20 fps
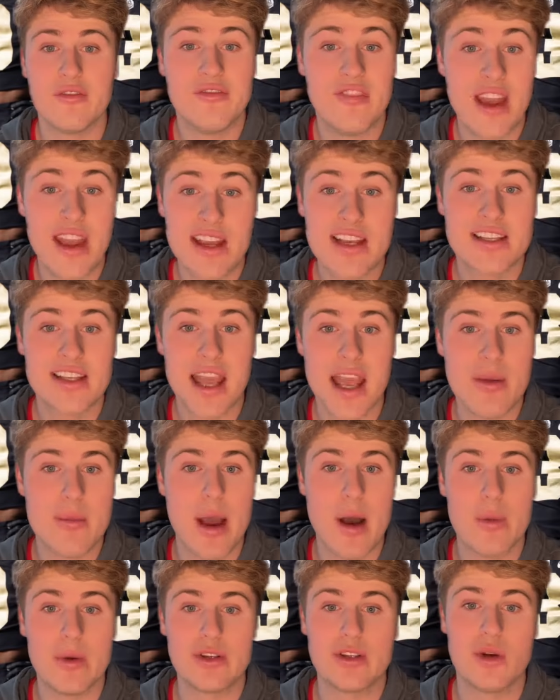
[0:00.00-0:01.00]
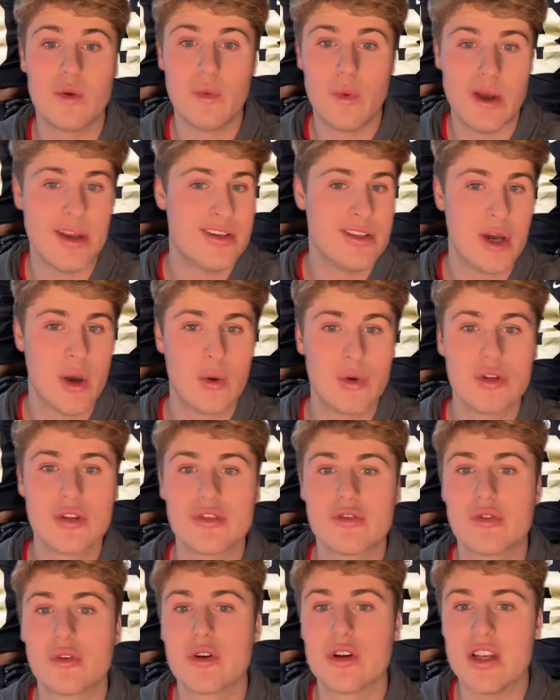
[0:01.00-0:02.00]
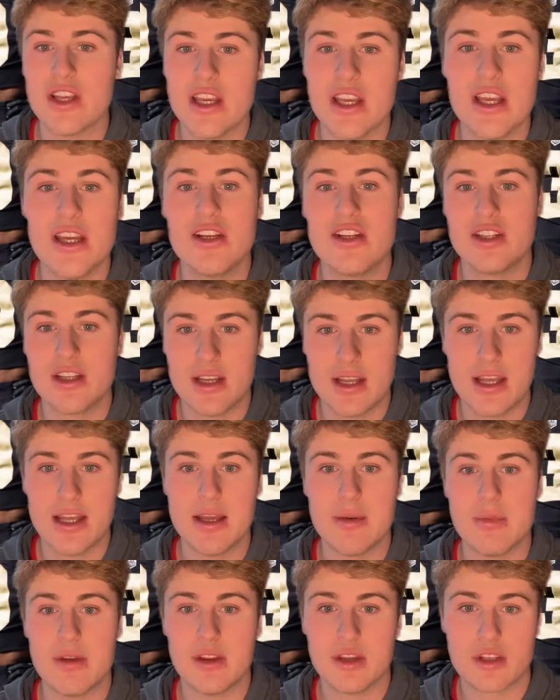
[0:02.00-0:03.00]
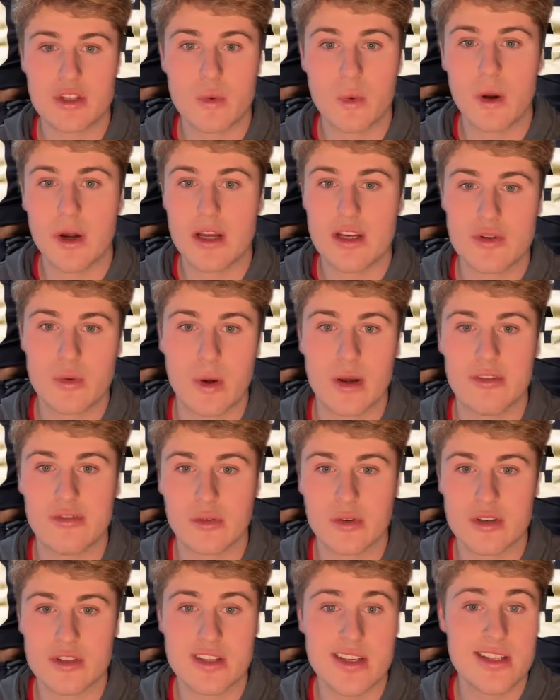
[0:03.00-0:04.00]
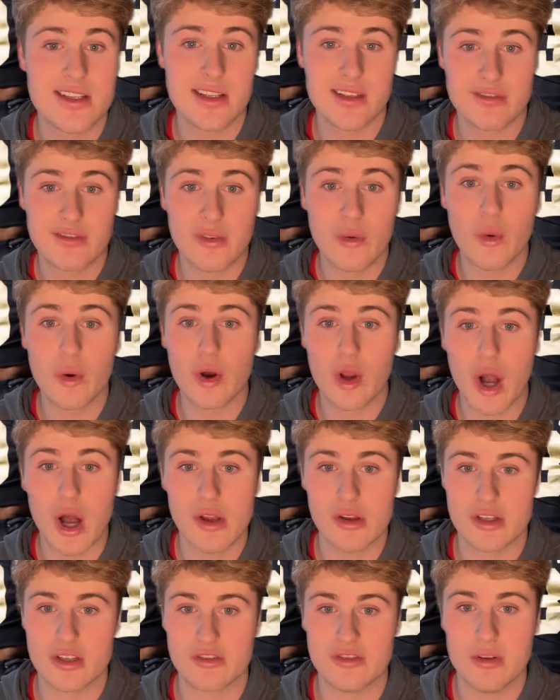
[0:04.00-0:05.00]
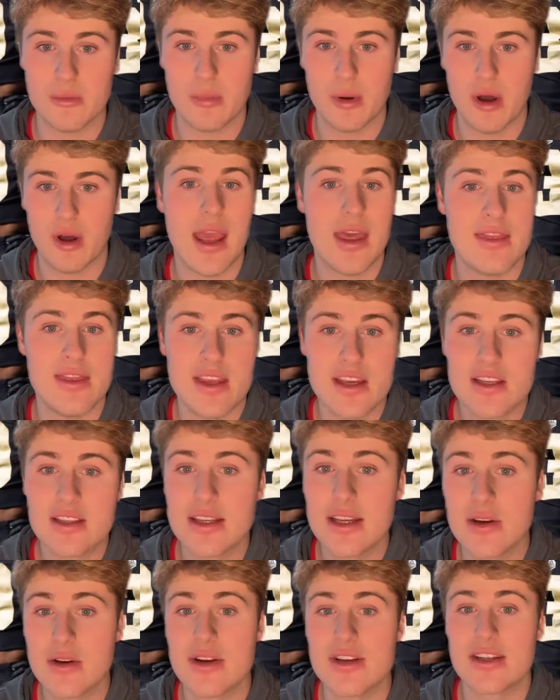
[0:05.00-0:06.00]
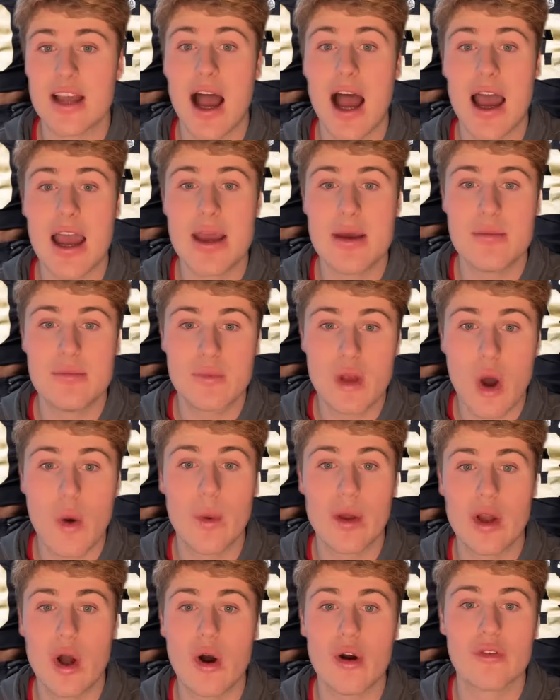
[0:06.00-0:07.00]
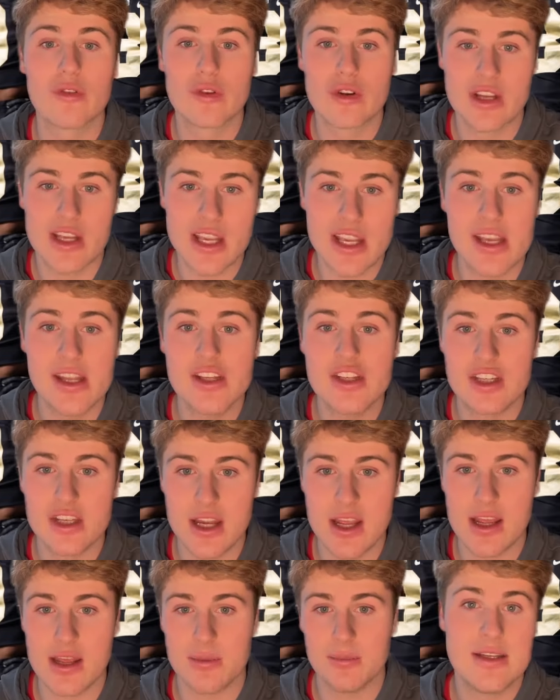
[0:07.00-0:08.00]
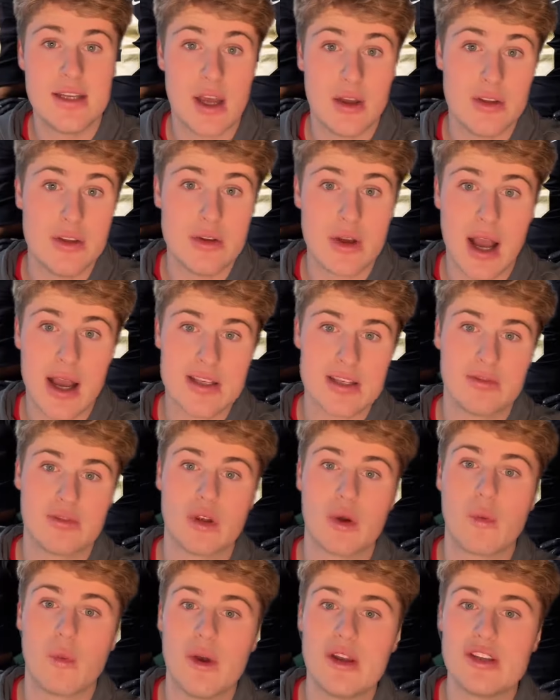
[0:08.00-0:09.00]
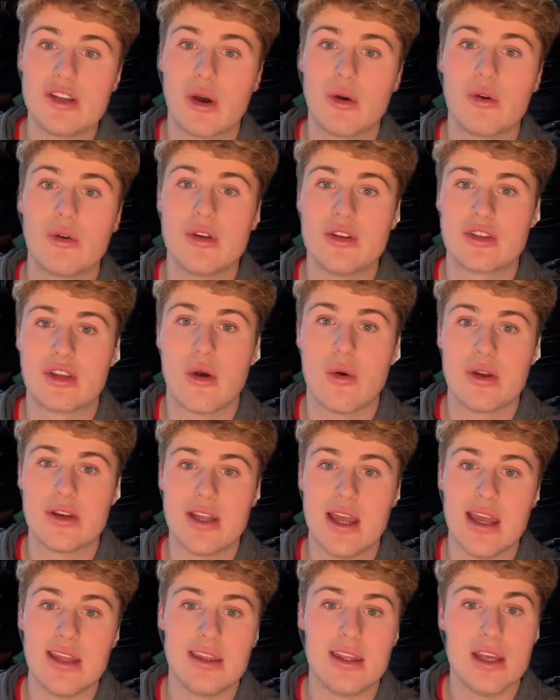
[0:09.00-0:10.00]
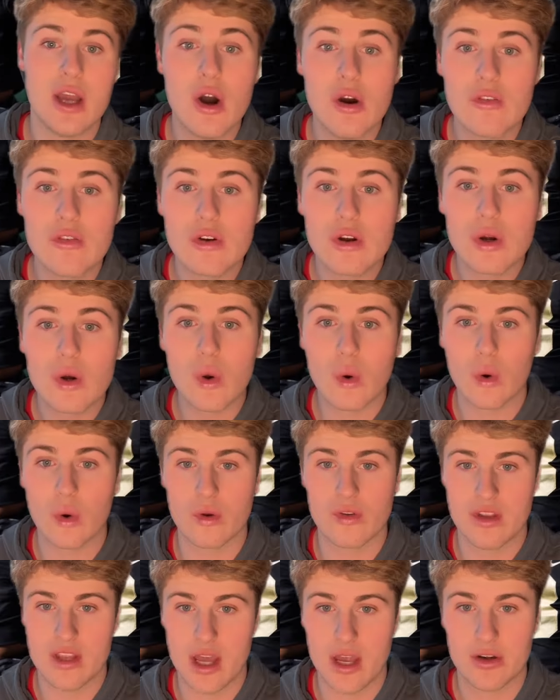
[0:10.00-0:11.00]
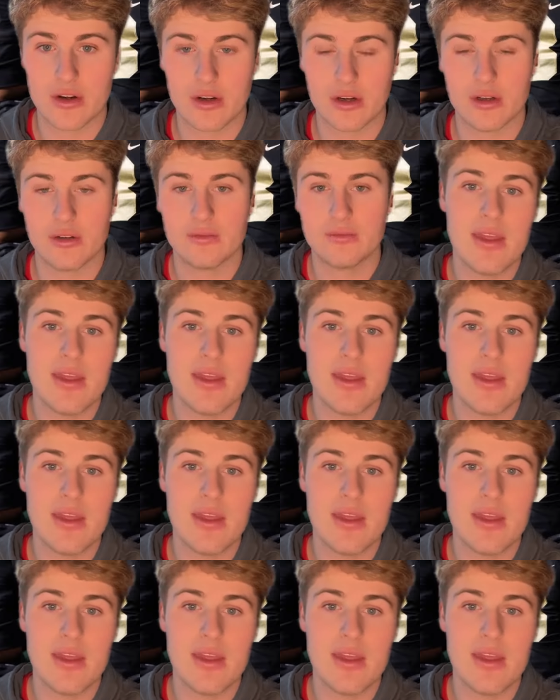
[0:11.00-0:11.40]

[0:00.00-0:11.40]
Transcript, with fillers: Vegas came out with the win totals for each team in the 2024 season for college football. In this series, I am going over each team, telling you guys if their win total is going to hit the over or the under.